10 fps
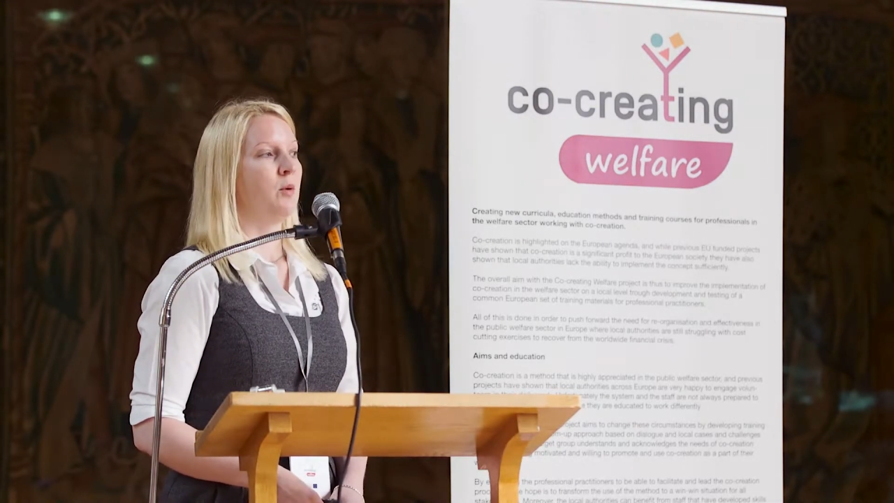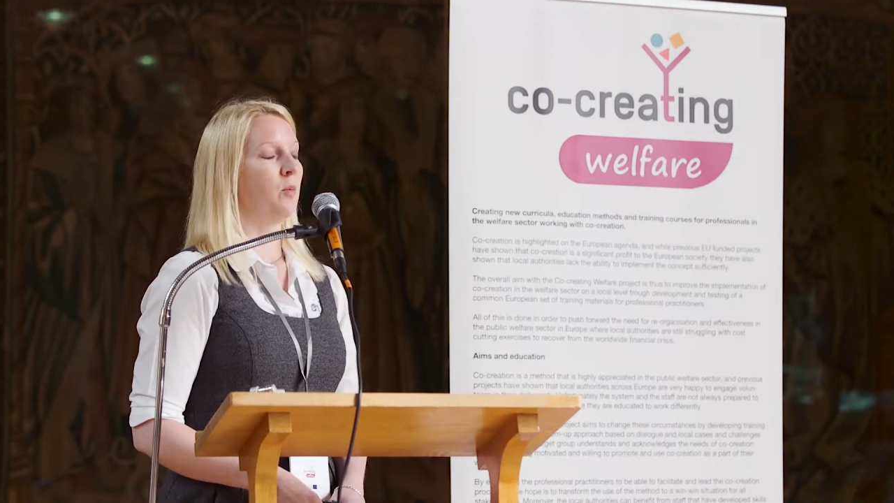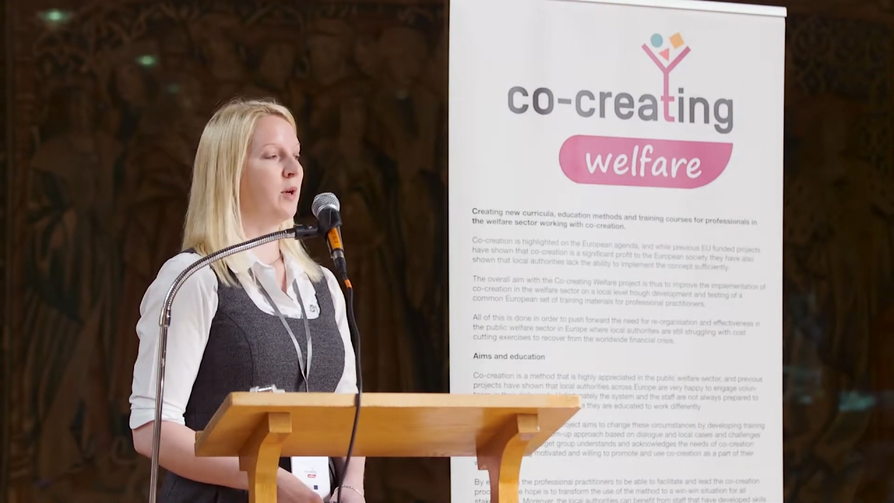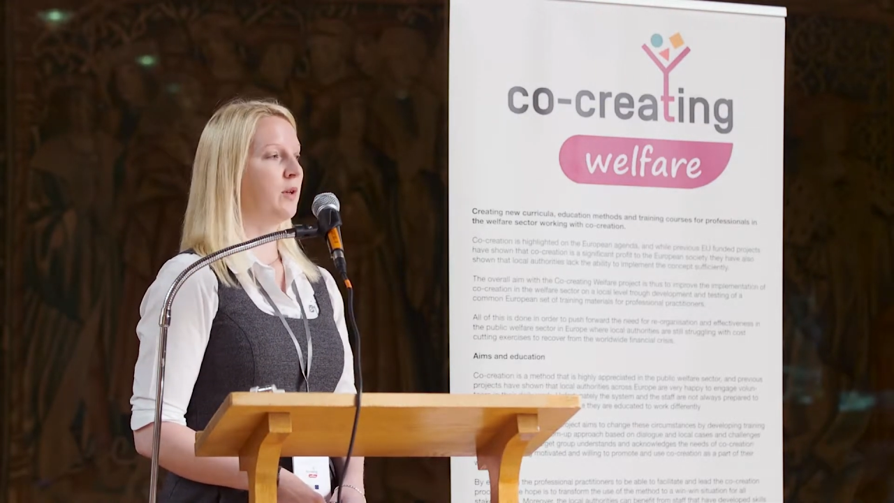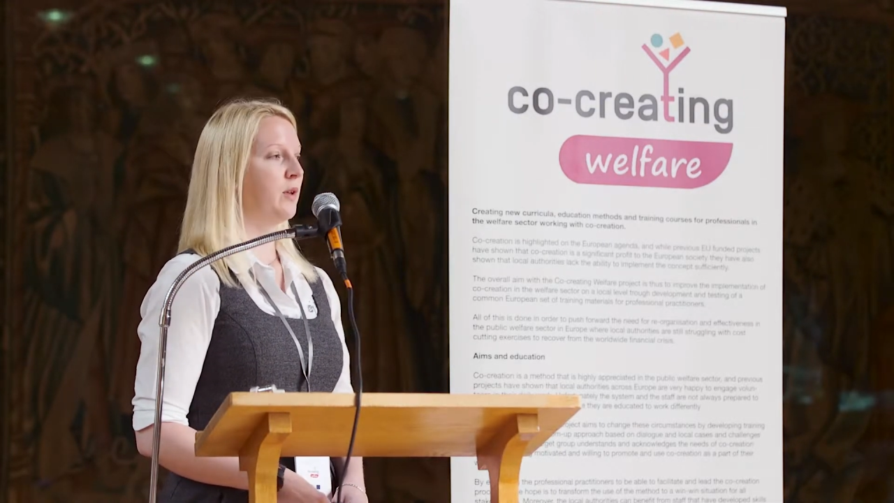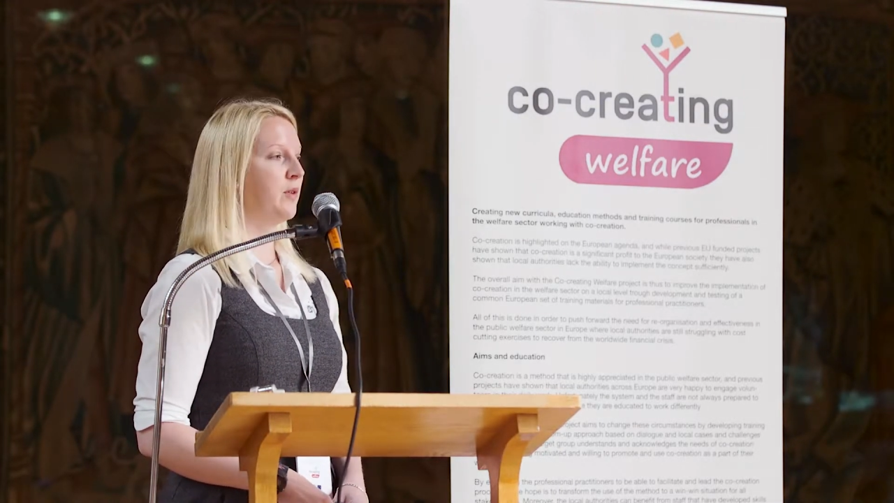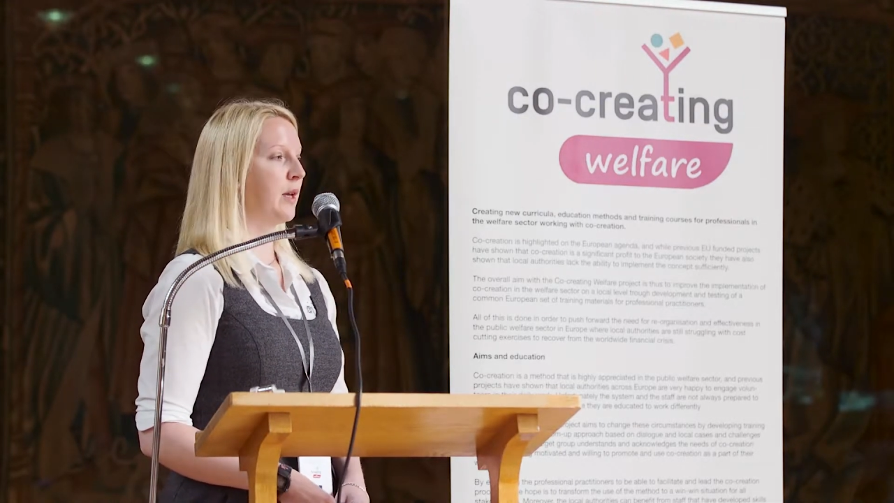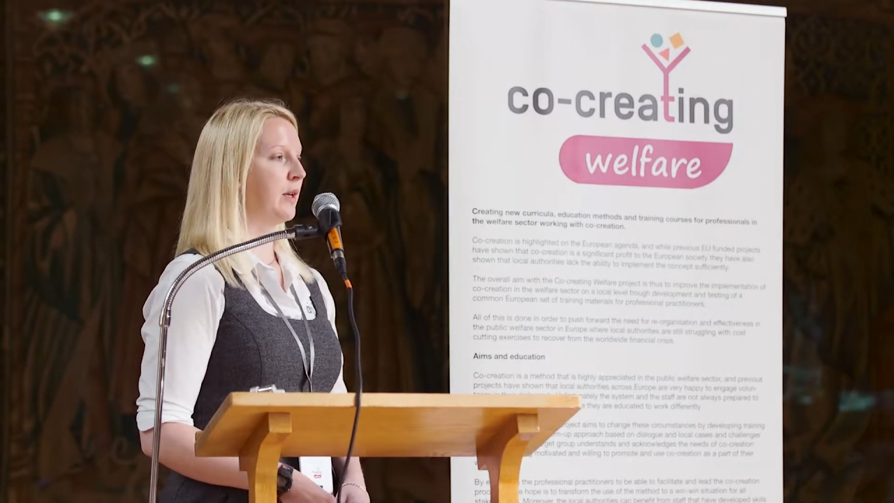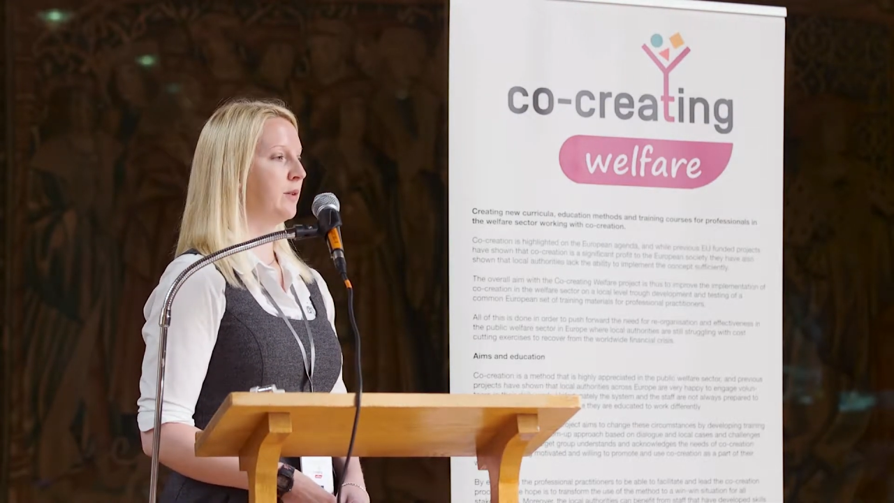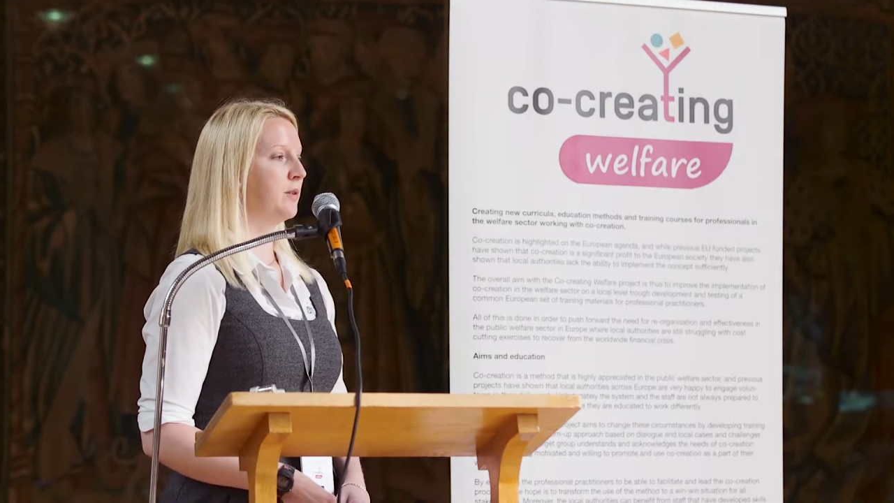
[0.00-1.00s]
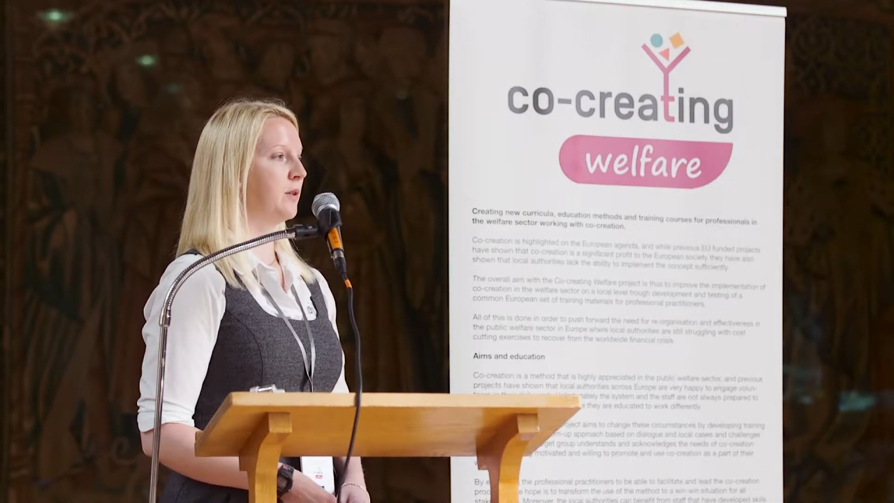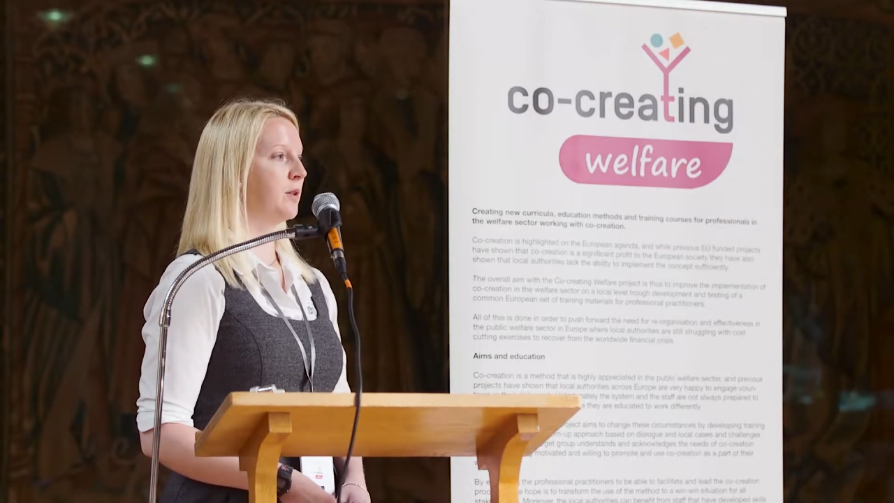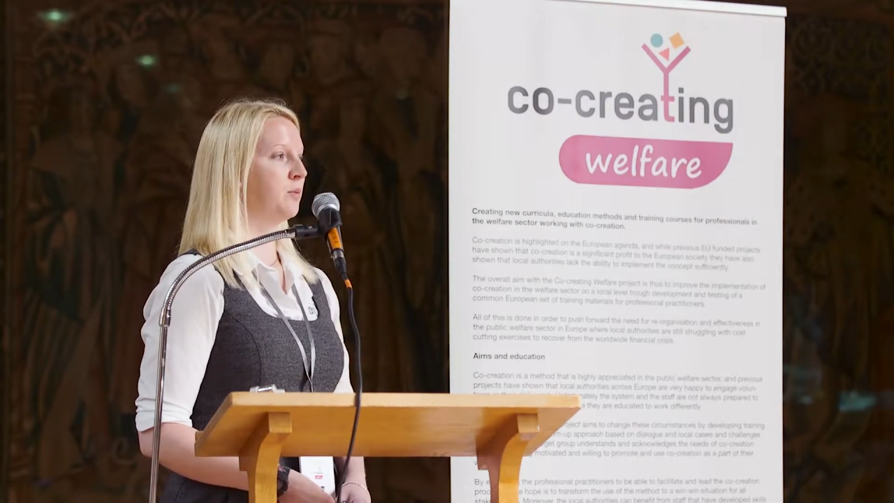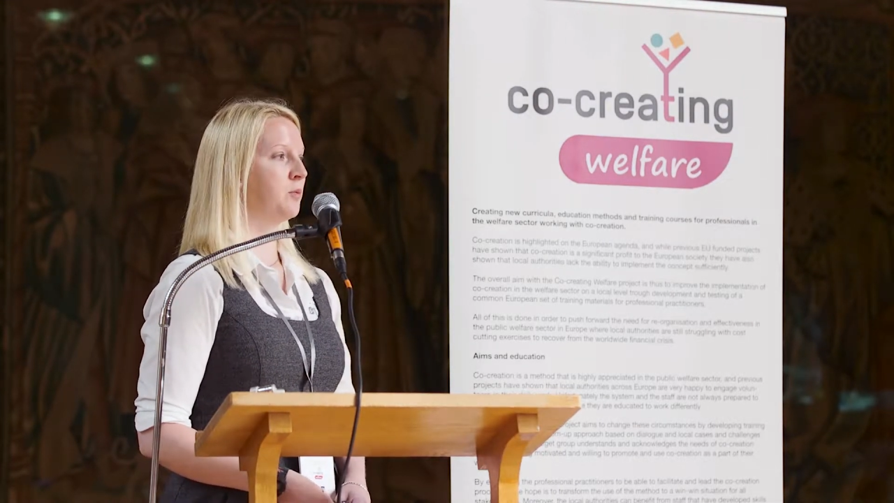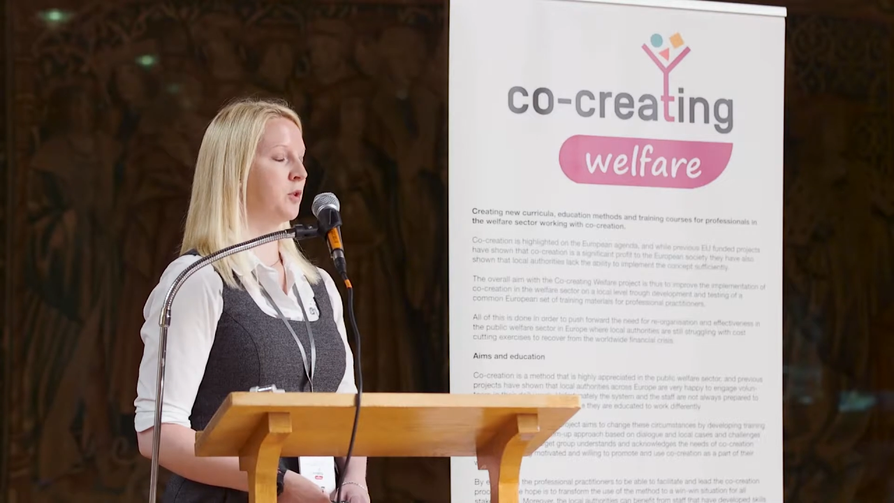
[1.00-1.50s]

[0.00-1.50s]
But one of the things that's